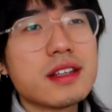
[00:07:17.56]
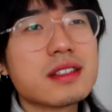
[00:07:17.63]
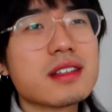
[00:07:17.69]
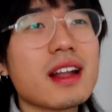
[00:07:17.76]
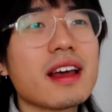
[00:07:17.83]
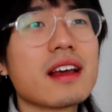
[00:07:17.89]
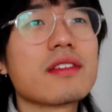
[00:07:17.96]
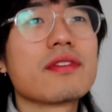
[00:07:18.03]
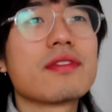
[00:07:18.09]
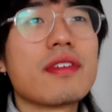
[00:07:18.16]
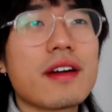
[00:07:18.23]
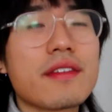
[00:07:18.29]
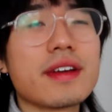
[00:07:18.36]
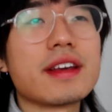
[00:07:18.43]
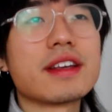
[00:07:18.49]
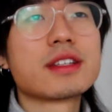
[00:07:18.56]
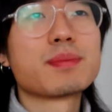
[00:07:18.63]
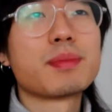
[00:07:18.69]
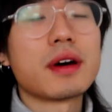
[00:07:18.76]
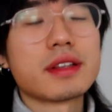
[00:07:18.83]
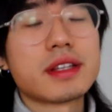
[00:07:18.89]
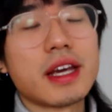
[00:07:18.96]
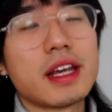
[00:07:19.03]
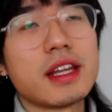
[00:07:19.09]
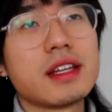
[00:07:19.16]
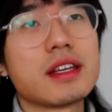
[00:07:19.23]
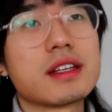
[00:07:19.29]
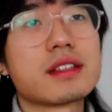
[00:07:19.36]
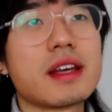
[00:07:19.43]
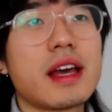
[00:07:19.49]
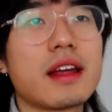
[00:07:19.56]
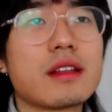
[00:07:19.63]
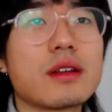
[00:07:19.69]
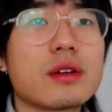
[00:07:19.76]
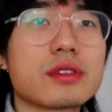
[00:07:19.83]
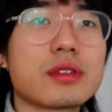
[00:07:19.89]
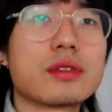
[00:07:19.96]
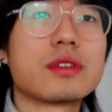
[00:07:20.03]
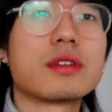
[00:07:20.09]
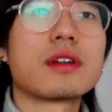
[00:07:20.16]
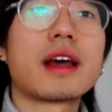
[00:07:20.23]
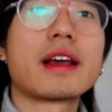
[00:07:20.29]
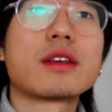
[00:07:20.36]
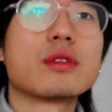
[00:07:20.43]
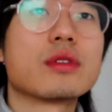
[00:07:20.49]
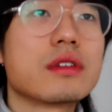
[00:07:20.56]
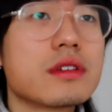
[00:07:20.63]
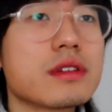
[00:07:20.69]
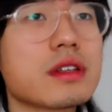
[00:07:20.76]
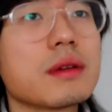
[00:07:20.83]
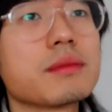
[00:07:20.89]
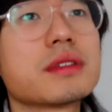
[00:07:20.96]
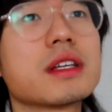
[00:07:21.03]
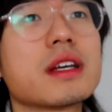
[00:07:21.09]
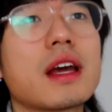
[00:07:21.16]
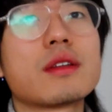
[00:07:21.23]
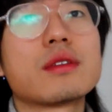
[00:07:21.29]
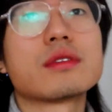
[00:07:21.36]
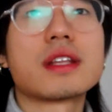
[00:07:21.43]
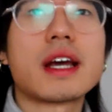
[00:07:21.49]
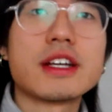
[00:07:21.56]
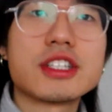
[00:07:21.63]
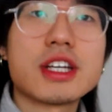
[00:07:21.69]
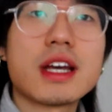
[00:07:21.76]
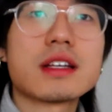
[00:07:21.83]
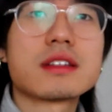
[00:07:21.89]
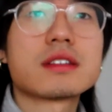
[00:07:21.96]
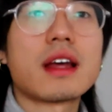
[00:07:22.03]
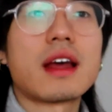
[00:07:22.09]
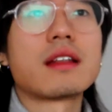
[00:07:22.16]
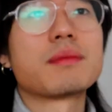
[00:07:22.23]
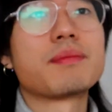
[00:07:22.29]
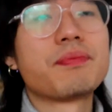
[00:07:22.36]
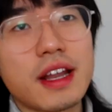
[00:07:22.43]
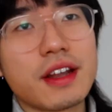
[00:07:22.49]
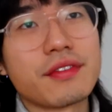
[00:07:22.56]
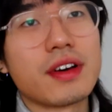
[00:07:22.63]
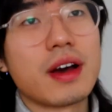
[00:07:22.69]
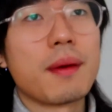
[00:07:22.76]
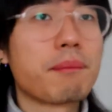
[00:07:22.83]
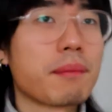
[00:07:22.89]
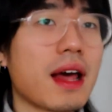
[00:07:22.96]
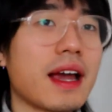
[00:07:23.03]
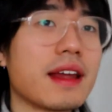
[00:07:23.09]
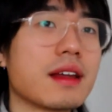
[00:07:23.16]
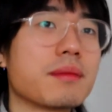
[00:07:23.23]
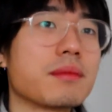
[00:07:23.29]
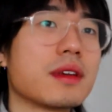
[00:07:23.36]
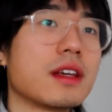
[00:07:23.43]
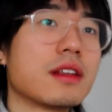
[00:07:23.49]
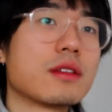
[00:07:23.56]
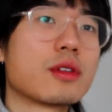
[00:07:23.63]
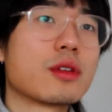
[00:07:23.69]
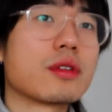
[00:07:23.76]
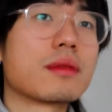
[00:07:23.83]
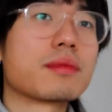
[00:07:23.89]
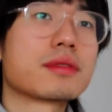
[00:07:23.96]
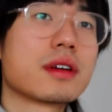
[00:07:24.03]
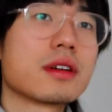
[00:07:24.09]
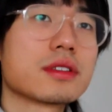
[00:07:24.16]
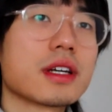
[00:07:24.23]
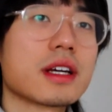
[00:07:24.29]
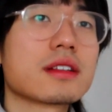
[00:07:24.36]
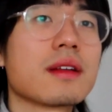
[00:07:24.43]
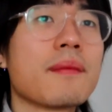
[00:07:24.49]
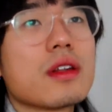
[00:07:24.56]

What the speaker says: It's like very spontaneous. And also, you know, like you learn something and you digest and kind of apply them into the project.